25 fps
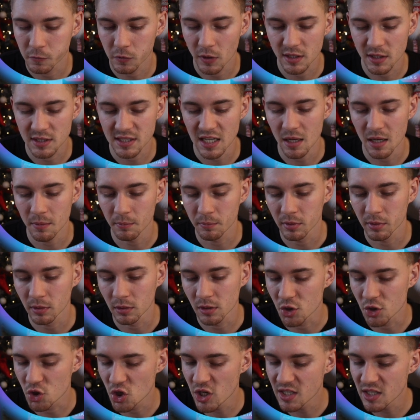For
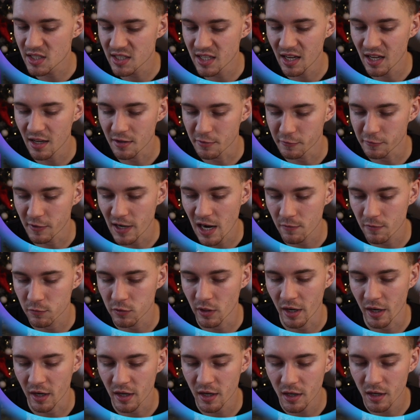example, GTA 5
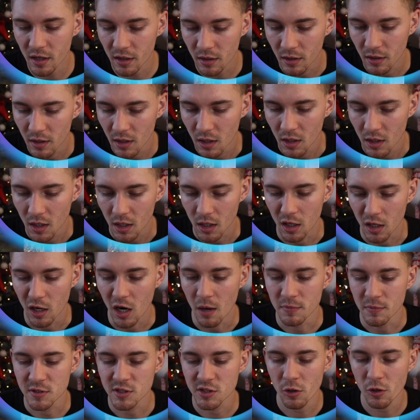right here,
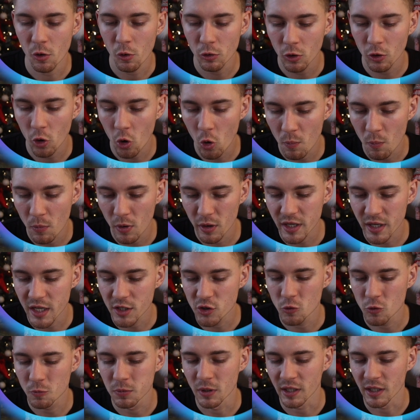solo money
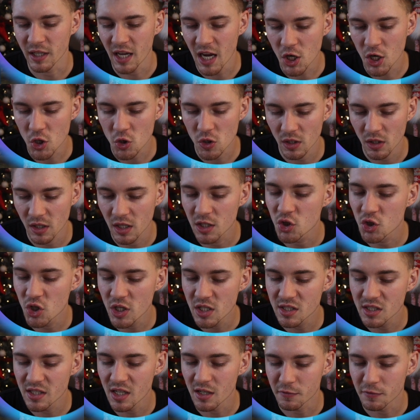duplication in
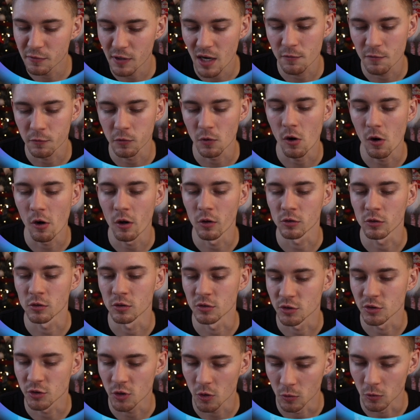GTA 5 for all
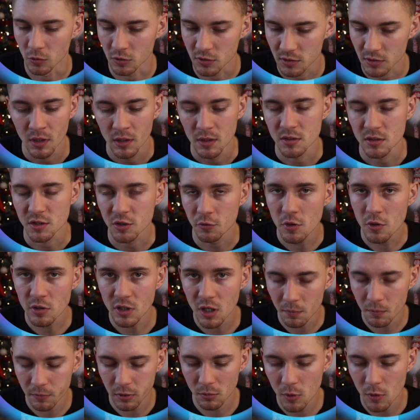consoles. So you
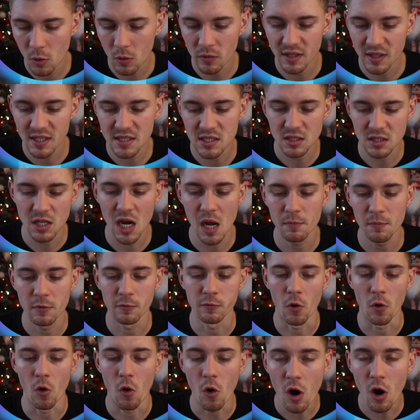can promote this type
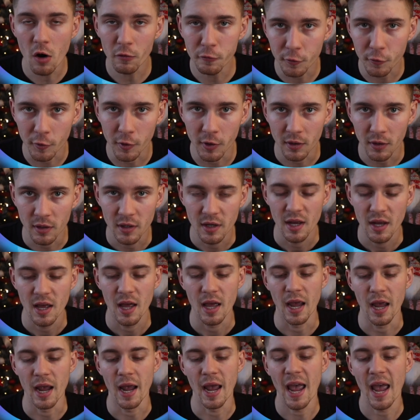of offer
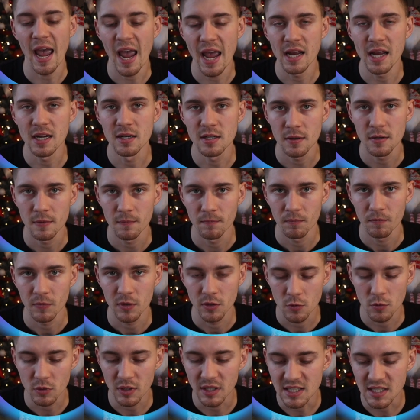and
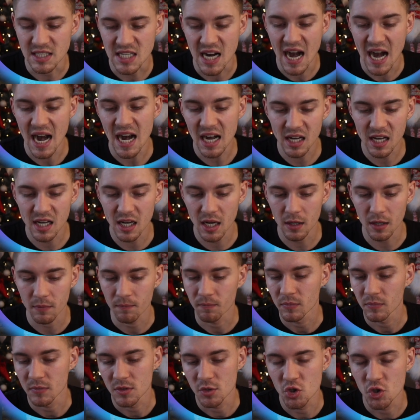you can
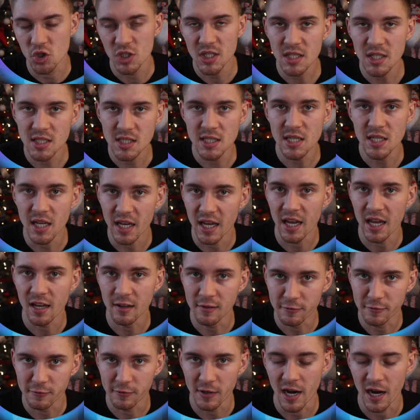target
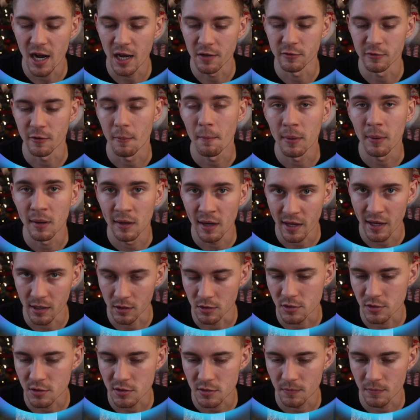GTA 5
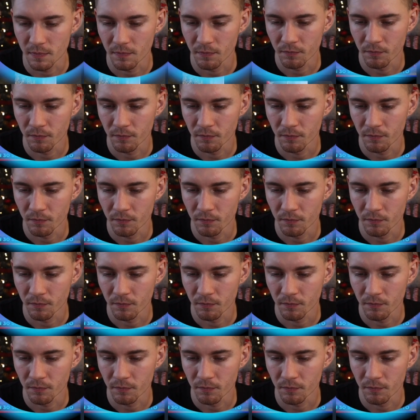players.